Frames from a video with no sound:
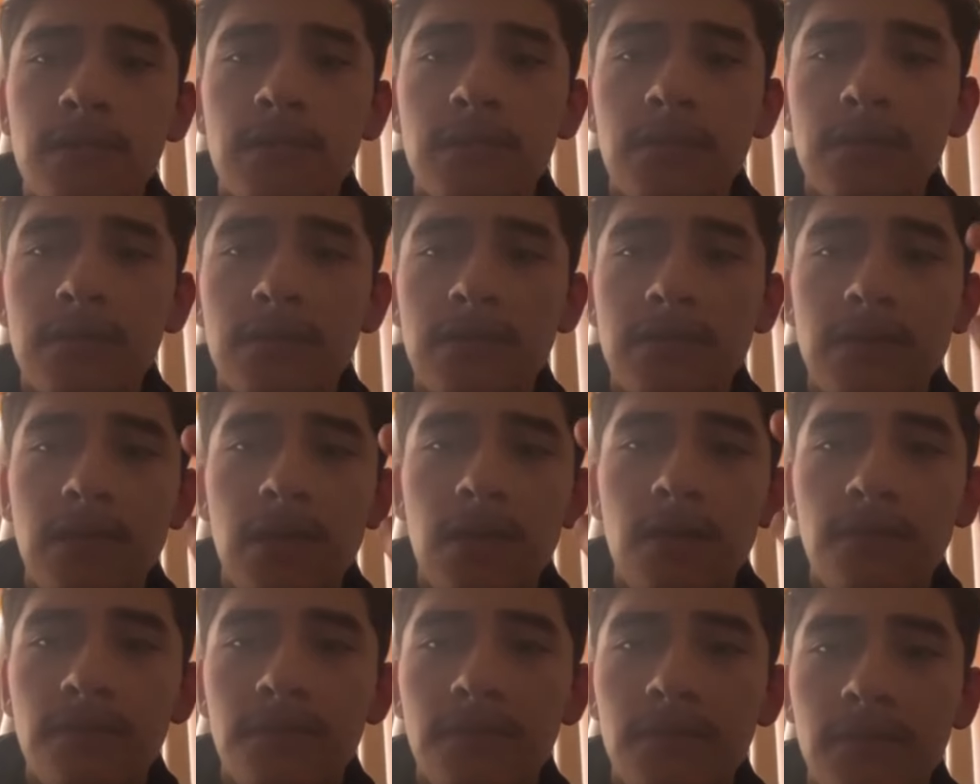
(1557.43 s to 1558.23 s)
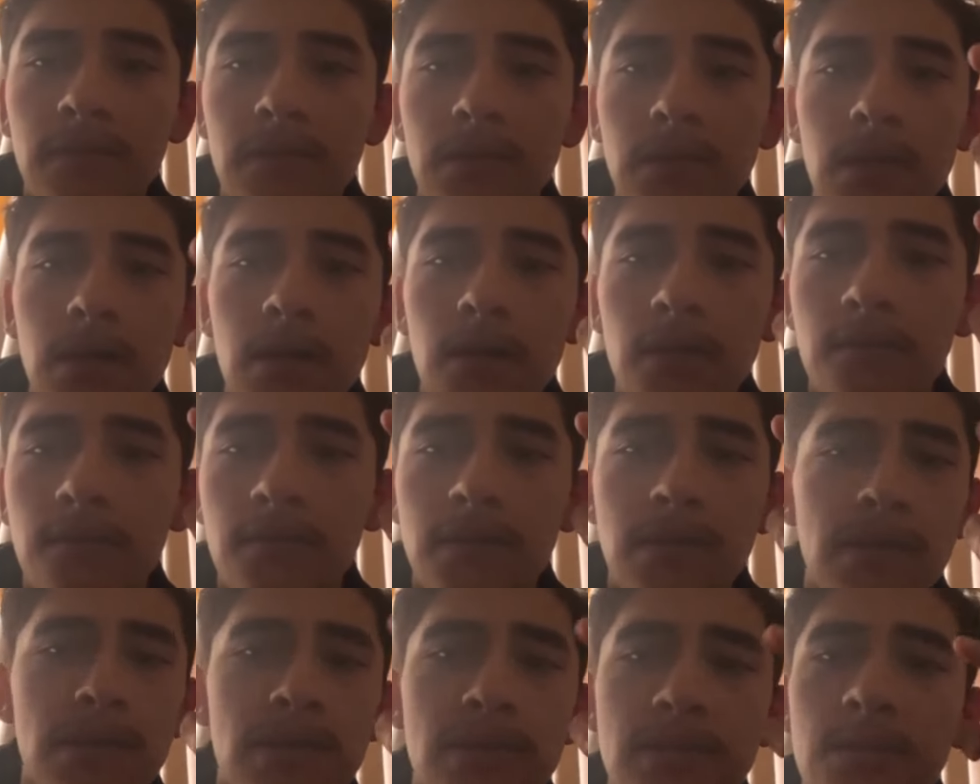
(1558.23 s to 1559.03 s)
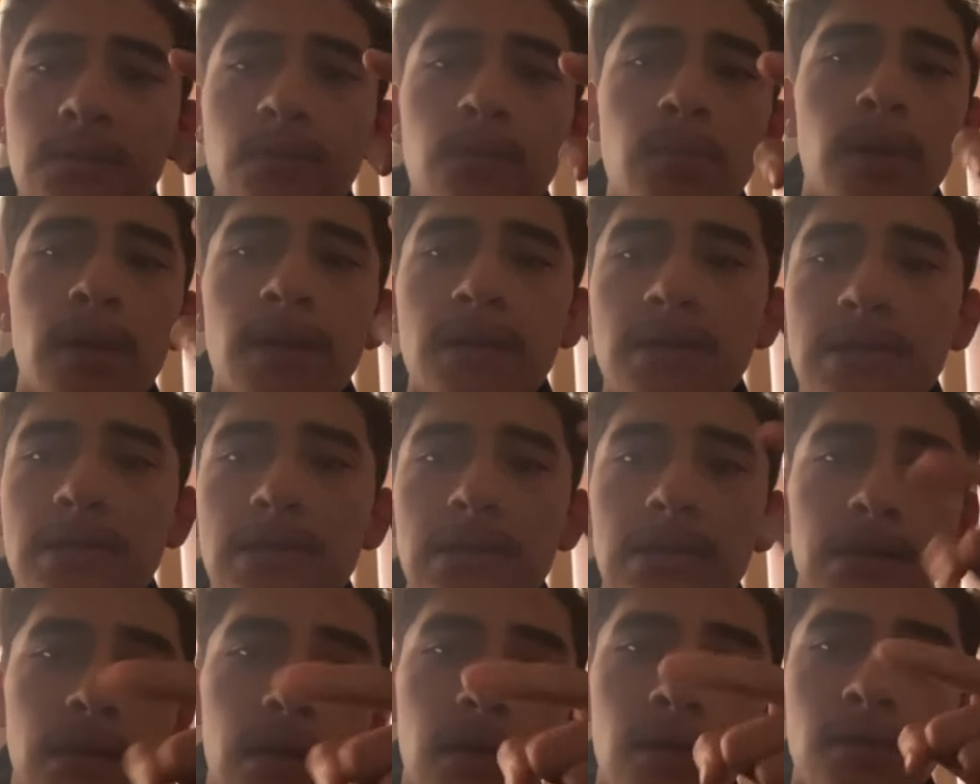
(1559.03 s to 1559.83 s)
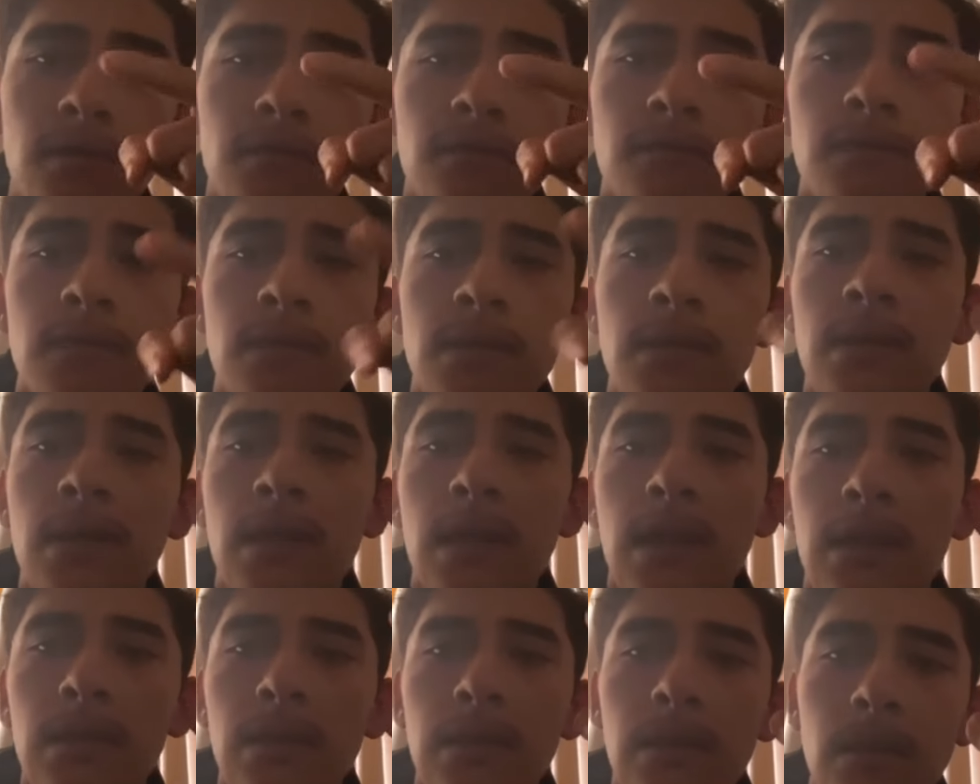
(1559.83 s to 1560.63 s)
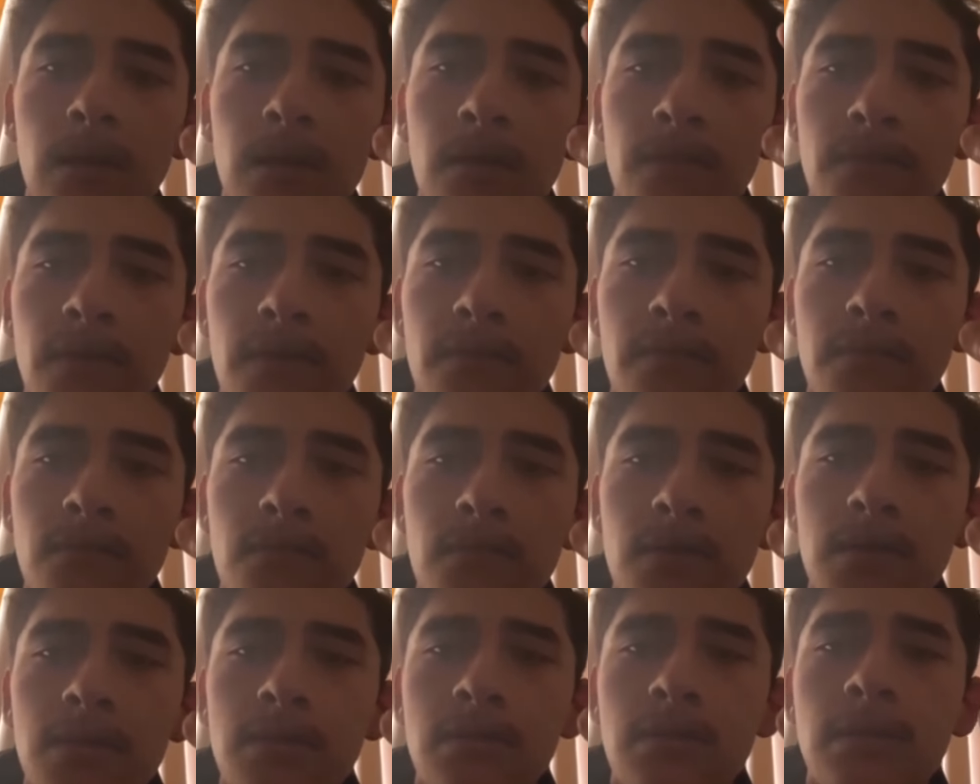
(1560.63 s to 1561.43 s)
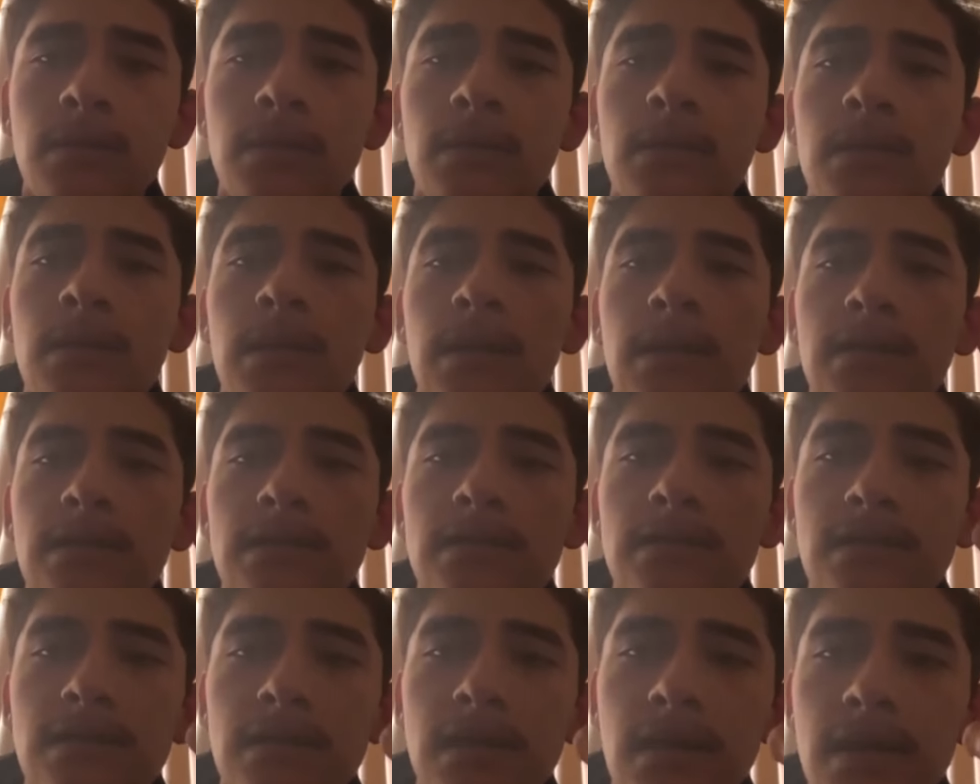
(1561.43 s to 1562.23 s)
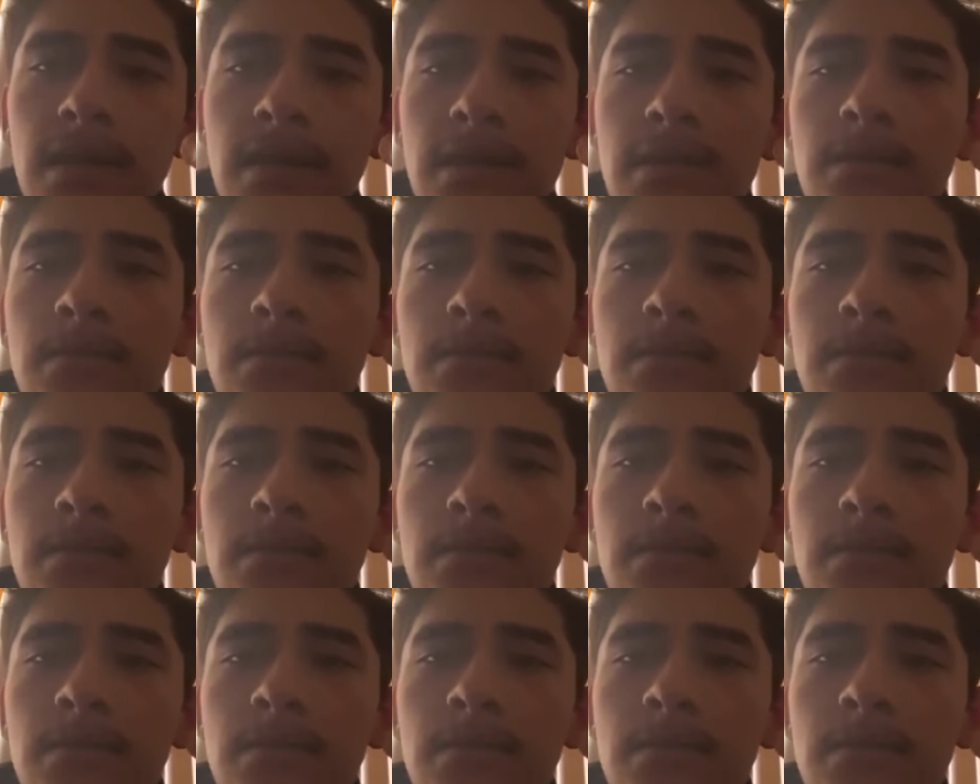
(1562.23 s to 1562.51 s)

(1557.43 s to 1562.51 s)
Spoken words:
Self-love is the best love. I love everyone and stay